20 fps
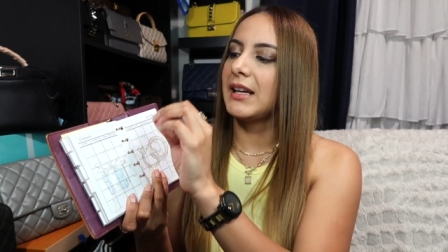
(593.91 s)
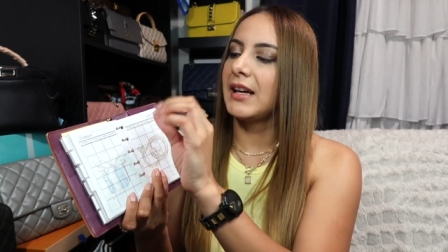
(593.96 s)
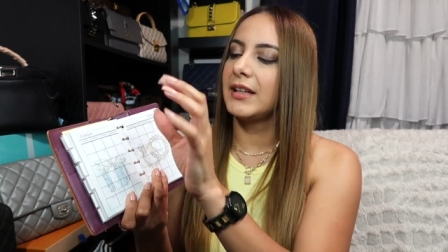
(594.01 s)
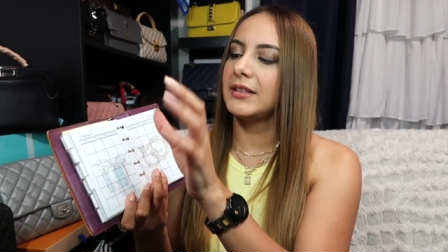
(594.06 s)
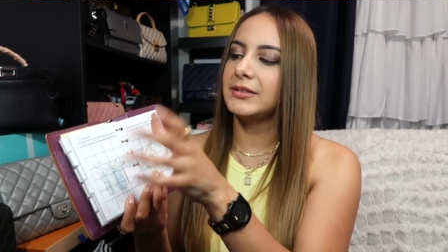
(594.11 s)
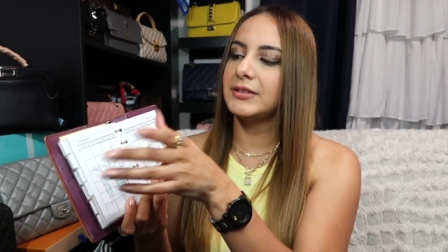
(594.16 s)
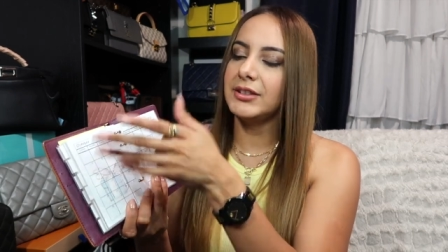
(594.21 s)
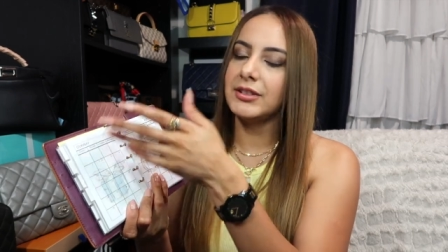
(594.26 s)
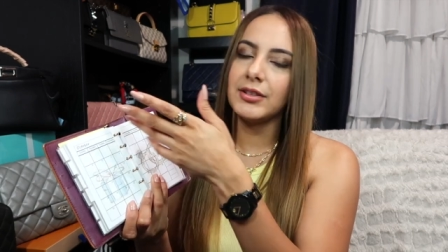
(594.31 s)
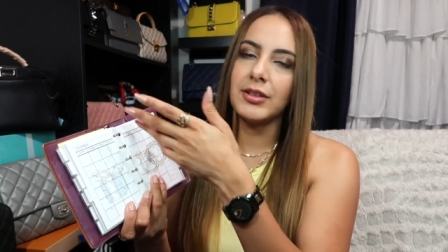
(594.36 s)
I,
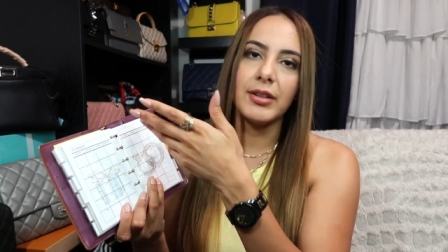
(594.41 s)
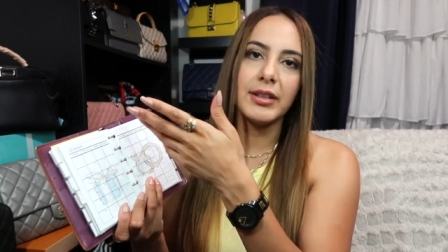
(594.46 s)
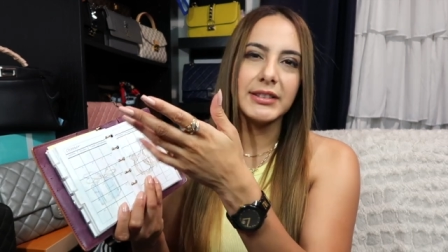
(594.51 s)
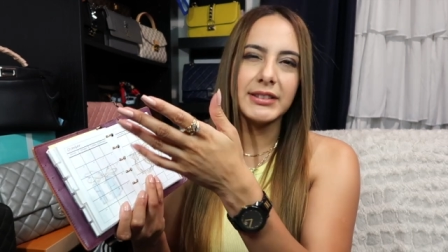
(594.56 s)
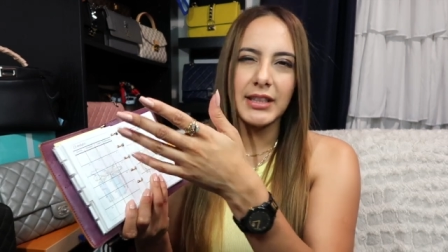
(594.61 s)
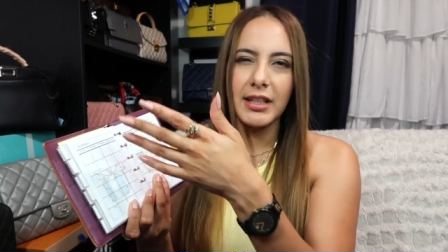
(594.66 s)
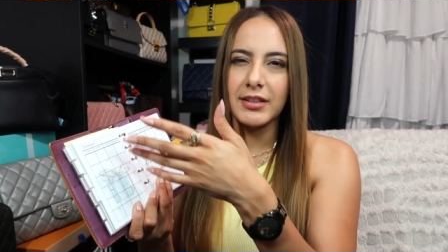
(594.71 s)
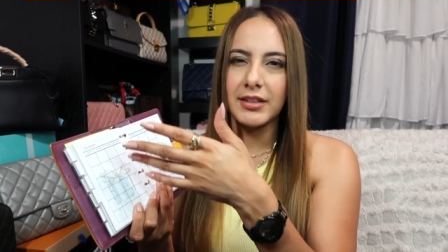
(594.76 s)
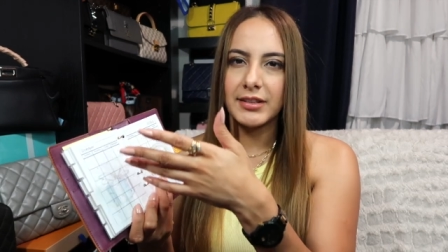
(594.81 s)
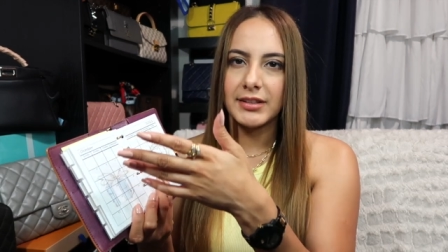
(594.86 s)
you know,
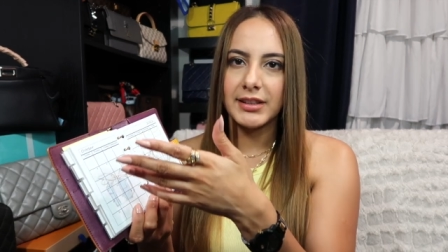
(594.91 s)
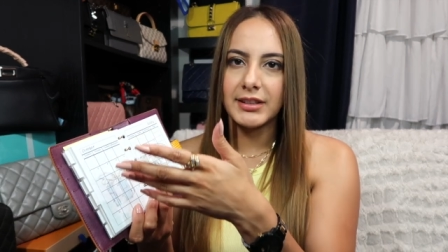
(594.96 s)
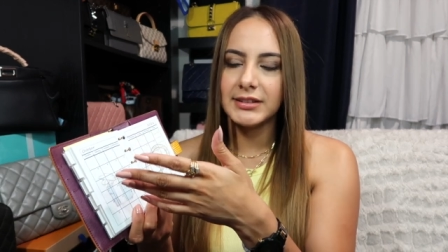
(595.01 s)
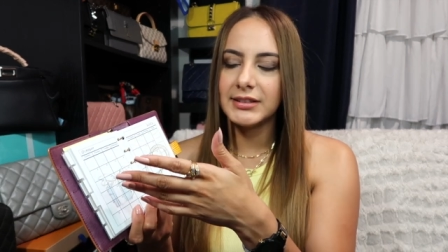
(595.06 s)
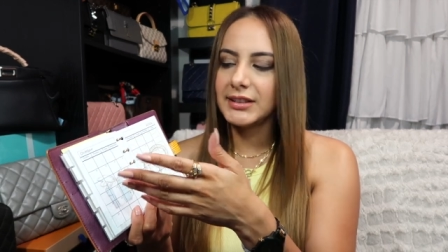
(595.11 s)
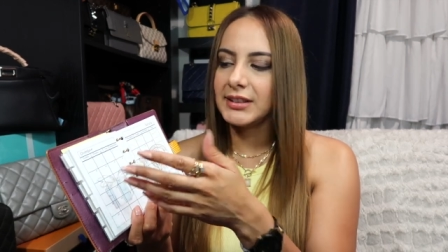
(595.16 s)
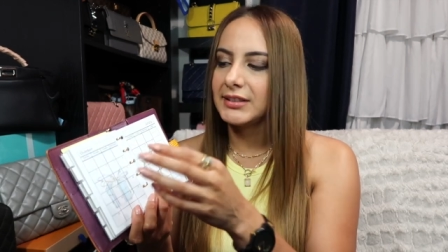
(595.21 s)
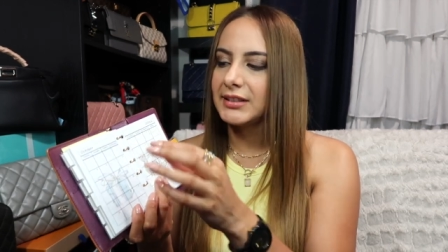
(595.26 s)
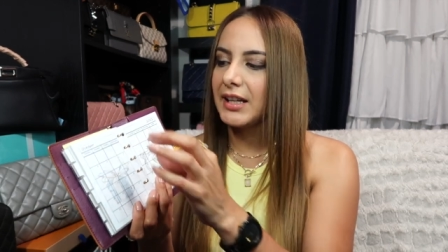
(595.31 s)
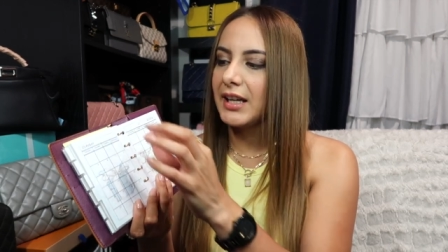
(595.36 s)
etc.,
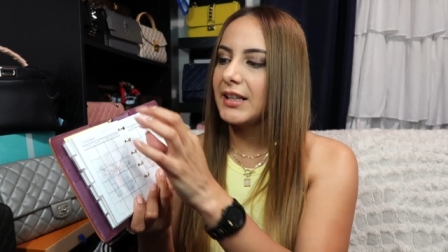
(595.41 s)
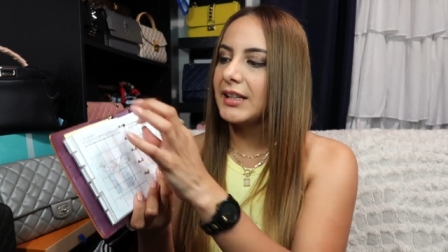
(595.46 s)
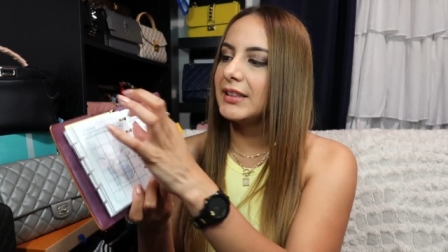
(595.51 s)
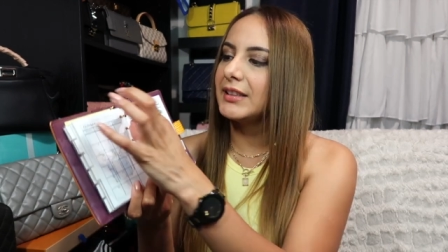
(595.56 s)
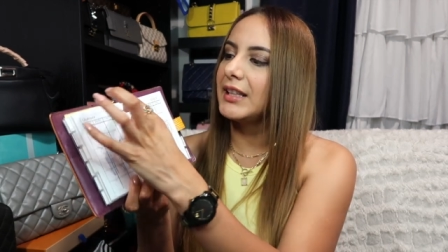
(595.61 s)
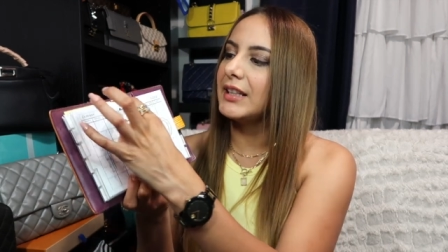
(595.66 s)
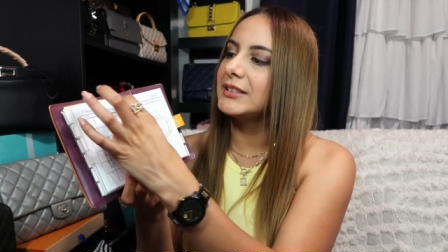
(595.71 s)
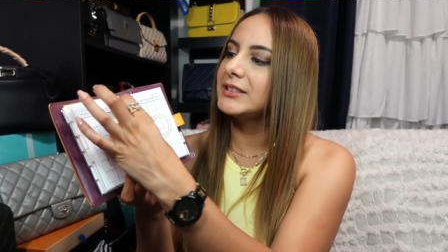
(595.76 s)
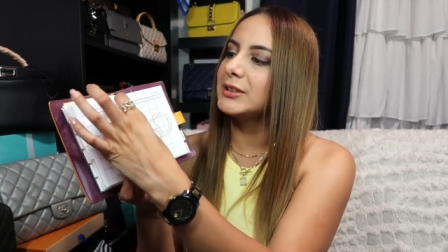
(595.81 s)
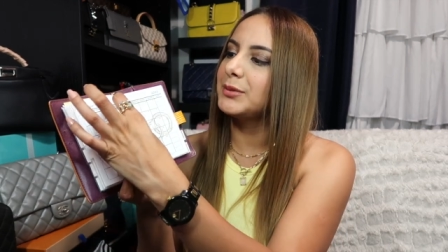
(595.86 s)
things like that.
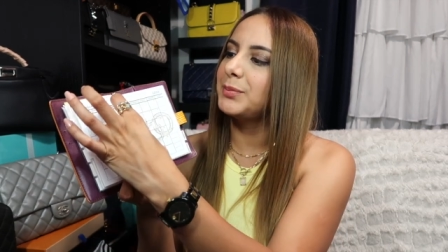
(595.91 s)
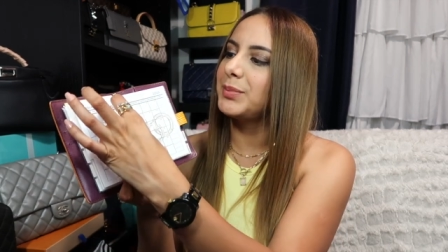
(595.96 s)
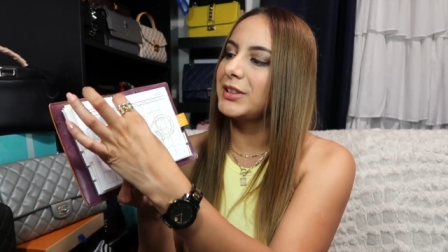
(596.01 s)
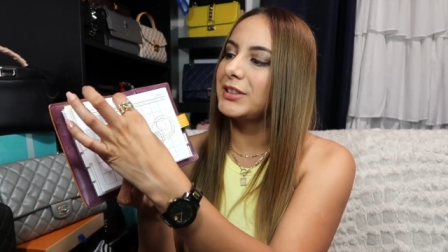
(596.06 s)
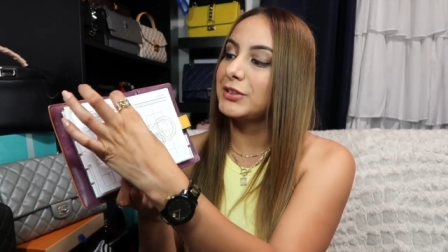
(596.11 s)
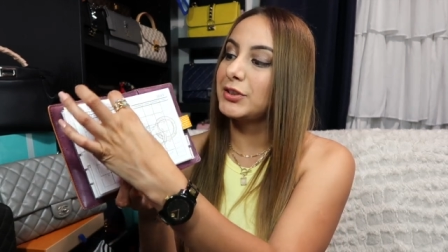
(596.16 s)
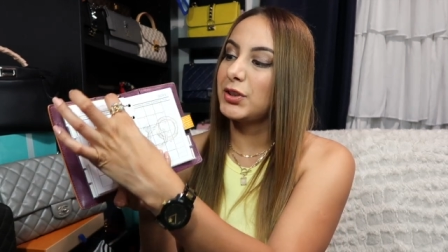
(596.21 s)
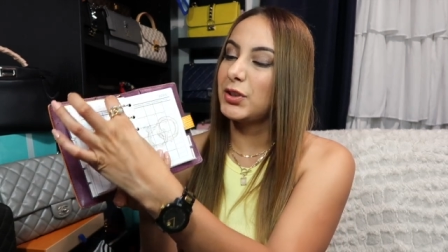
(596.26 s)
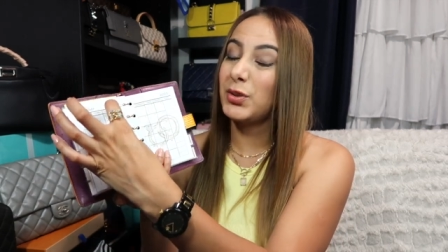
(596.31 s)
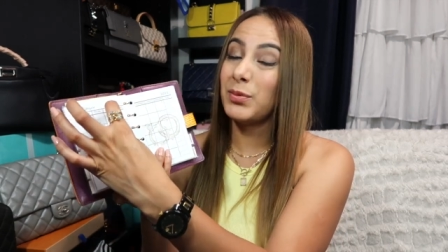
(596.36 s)
It ends up
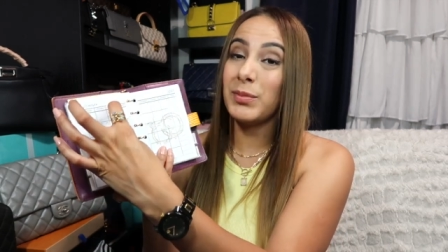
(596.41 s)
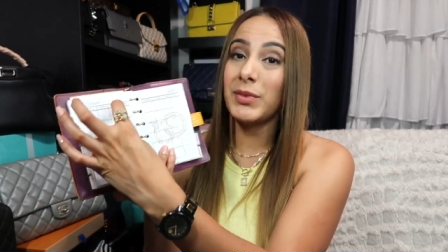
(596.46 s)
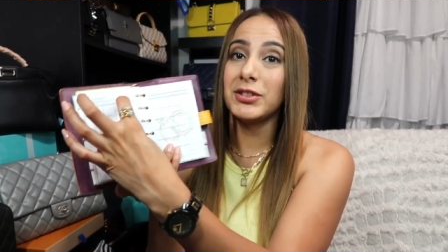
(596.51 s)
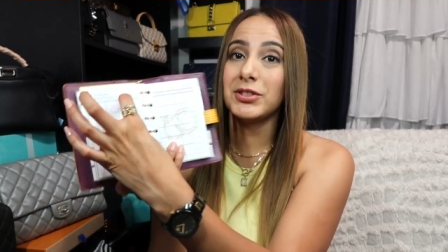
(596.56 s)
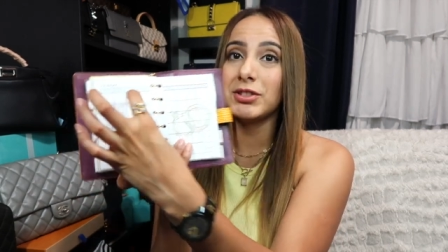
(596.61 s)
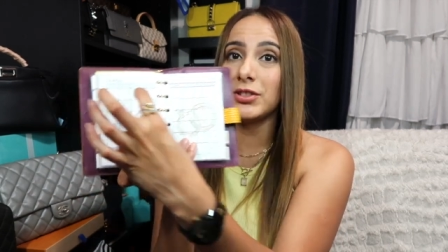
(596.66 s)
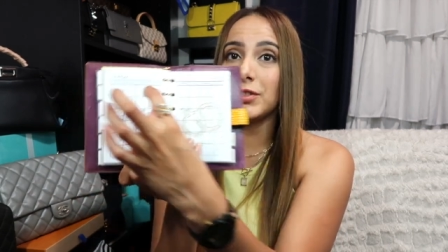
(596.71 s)
being too much